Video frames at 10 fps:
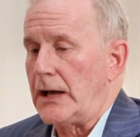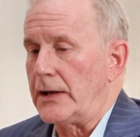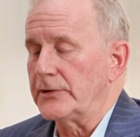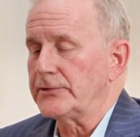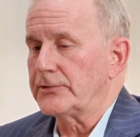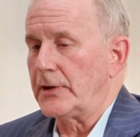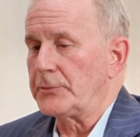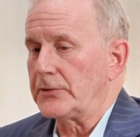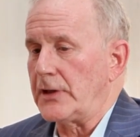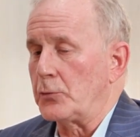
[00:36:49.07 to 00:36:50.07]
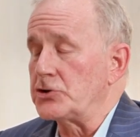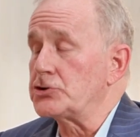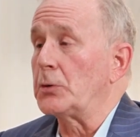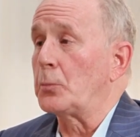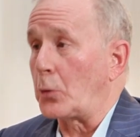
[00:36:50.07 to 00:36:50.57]
And this is something that we
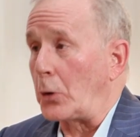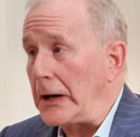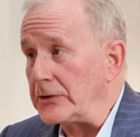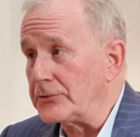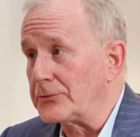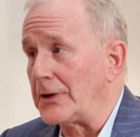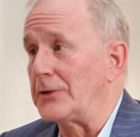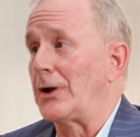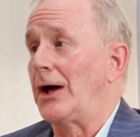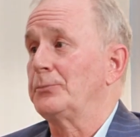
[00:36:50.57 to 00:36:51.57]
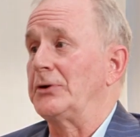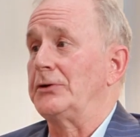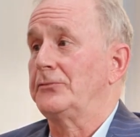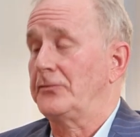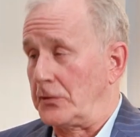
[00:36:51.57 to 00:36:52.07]
should embrace and not
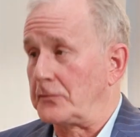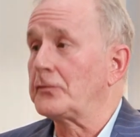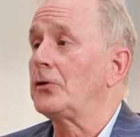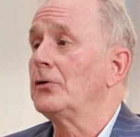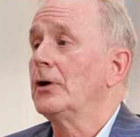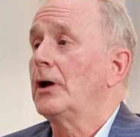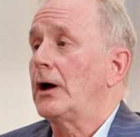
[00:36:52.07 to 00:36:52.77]
be fearful.